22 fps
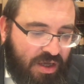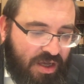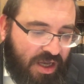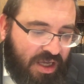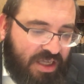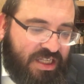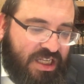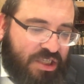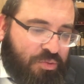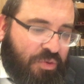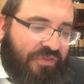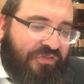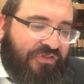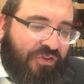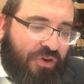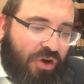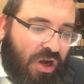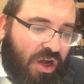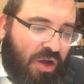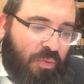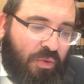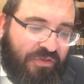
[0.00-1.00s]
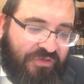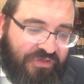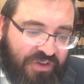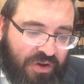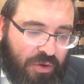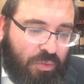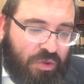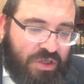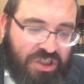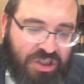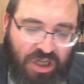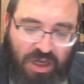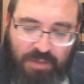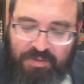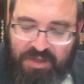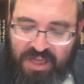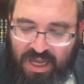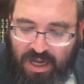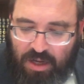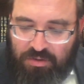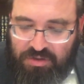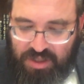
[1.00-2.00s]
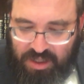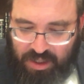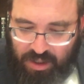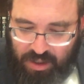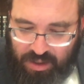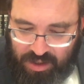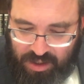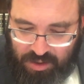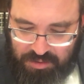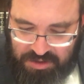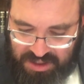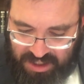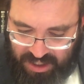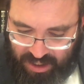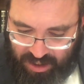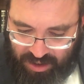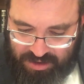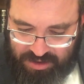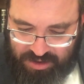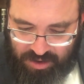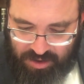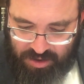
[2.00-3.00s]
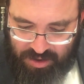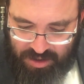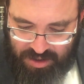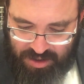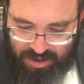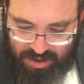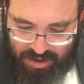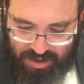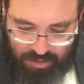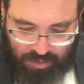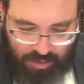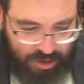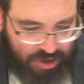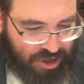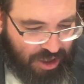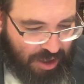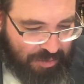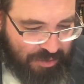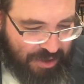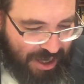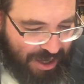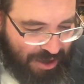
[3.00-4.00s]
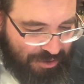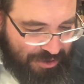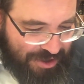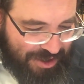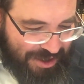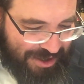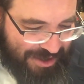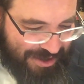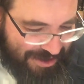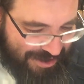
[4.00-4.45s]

He says, we stopped counting. That was the answer. We stopped counting.